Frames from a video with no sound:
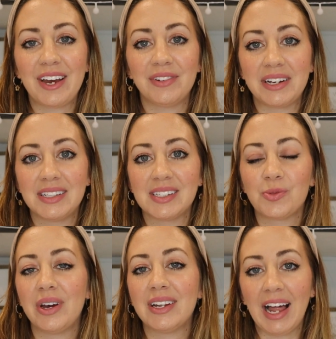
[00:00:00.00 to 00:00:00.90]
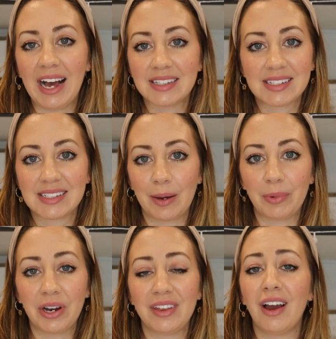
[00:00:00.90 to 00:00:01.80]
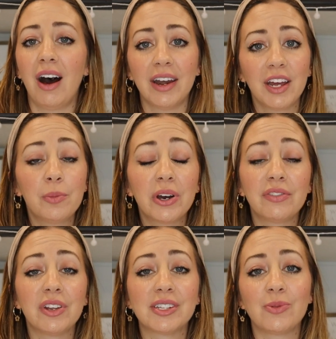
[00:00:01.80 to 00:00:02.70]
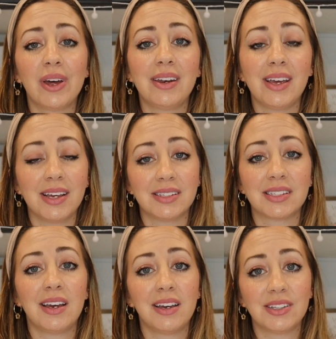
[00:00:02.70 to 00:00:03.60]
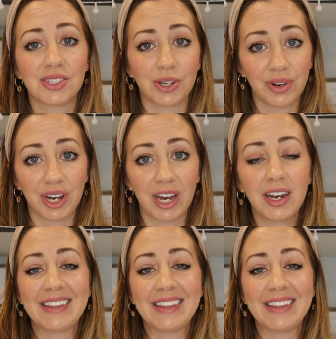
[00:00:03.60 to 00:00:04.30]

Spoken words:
I read this one last summer. The audiobook for this one is so good.